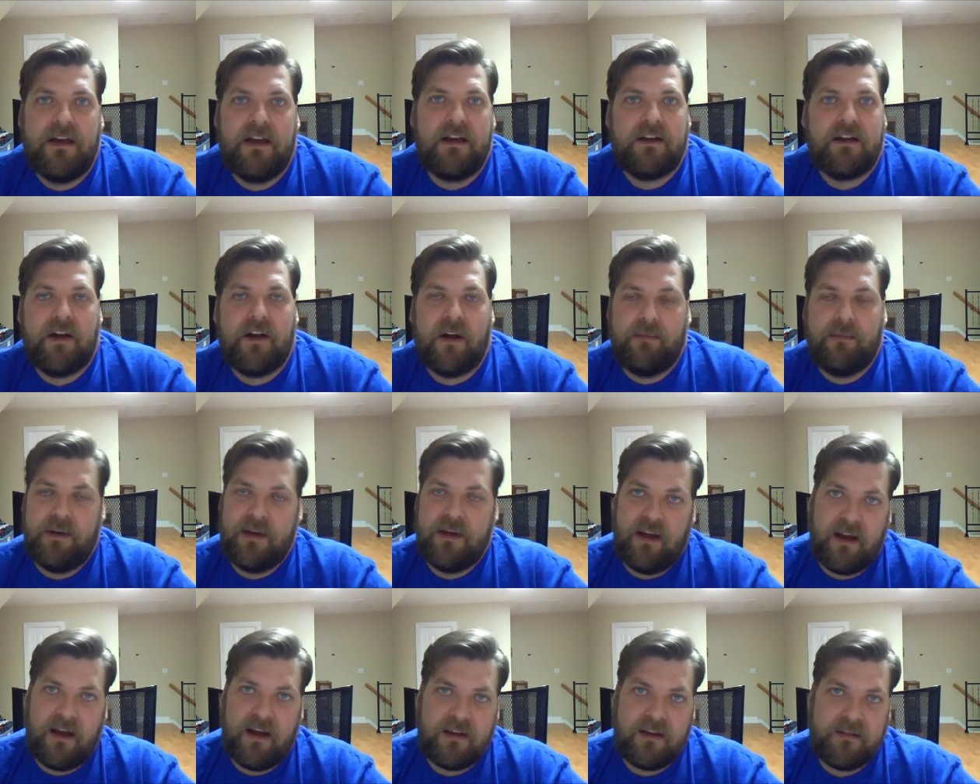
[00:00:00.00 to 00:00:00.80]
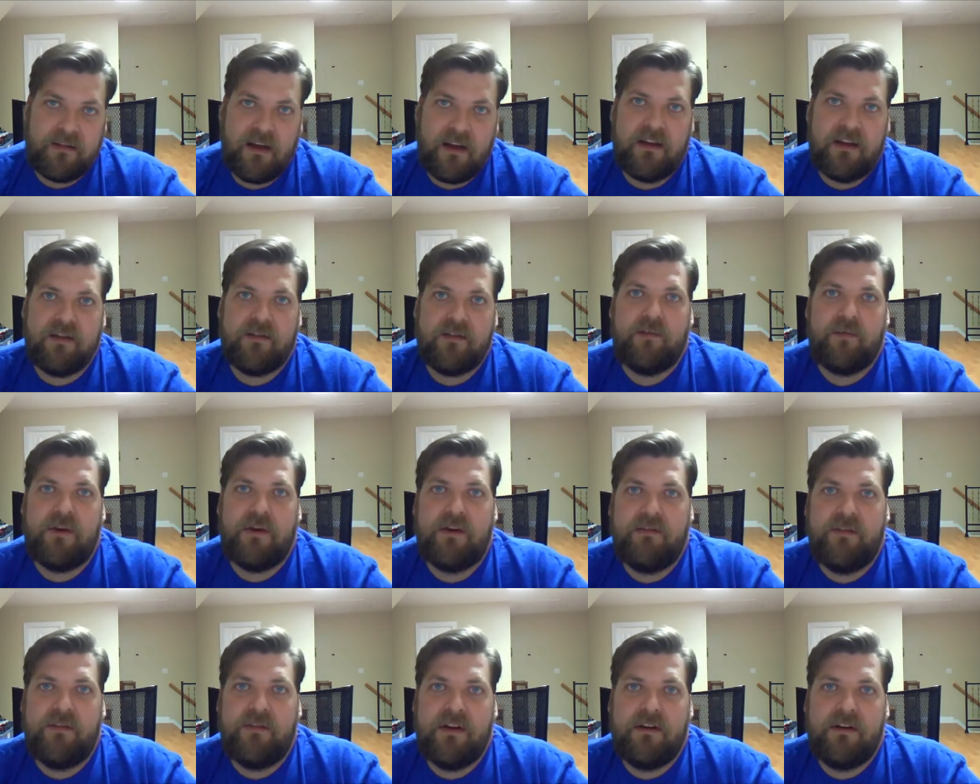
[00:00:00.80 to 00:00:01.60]
Carbon dioxide is one
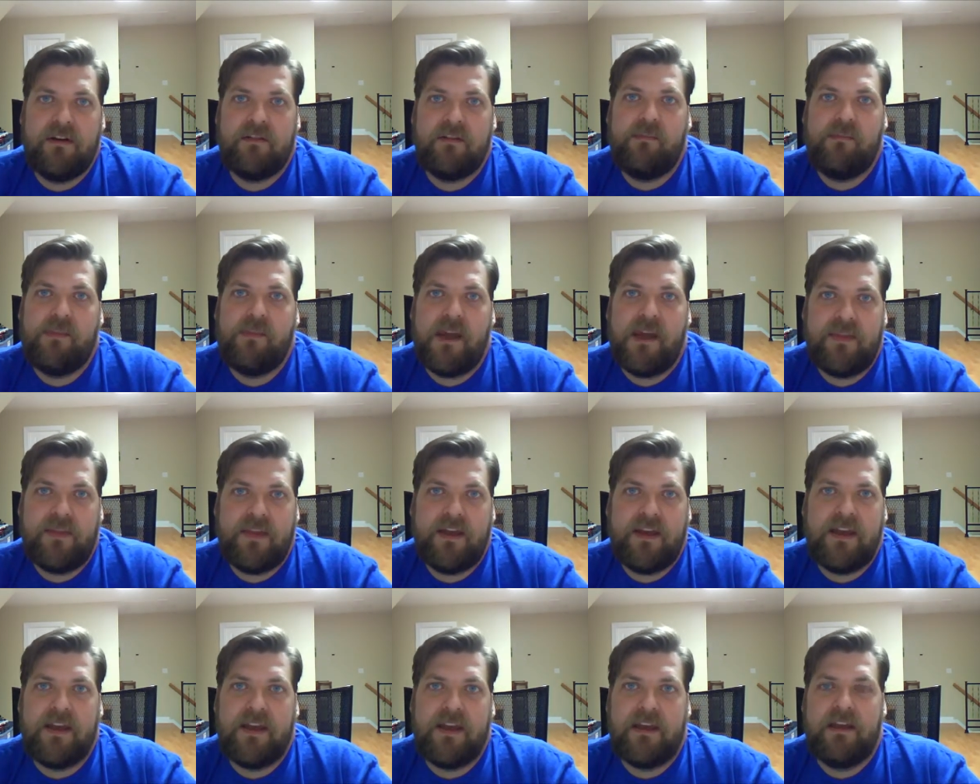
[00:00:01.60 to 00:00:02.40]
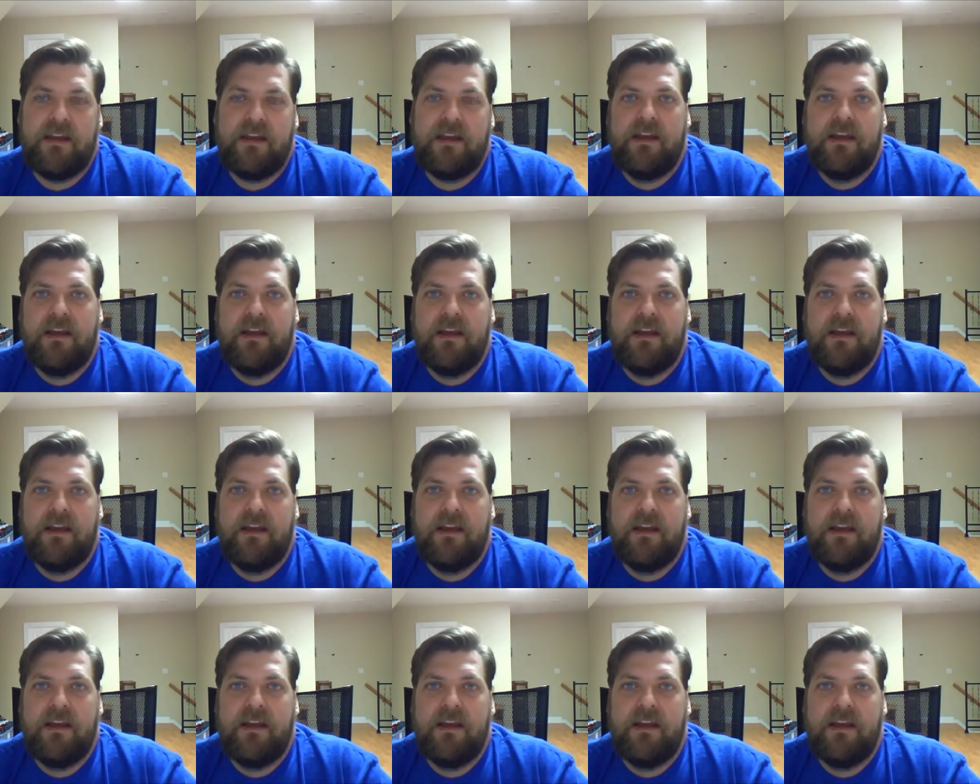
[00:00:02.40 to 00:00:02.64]
of those, methane.